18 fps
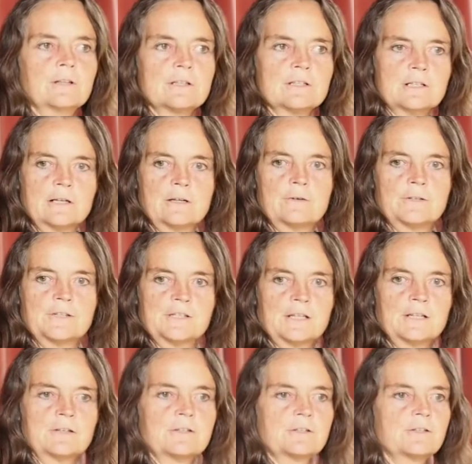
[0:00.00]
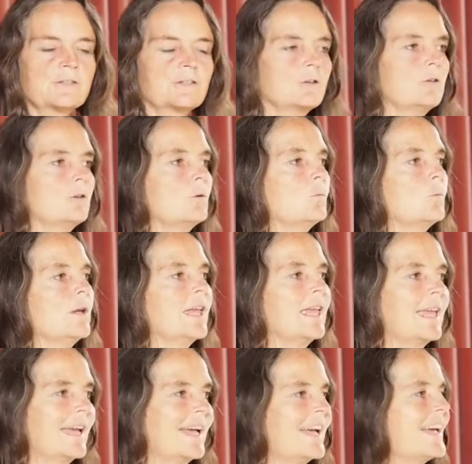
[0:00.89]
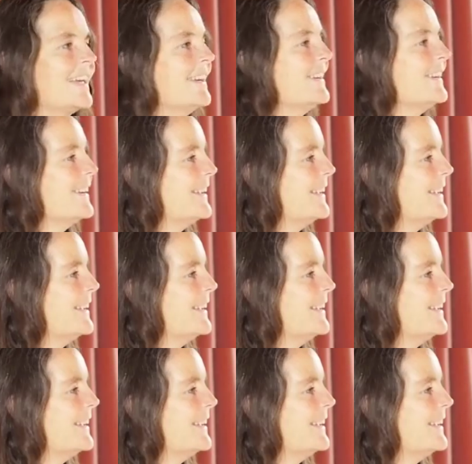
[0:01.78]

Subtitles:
this lower centre so that we can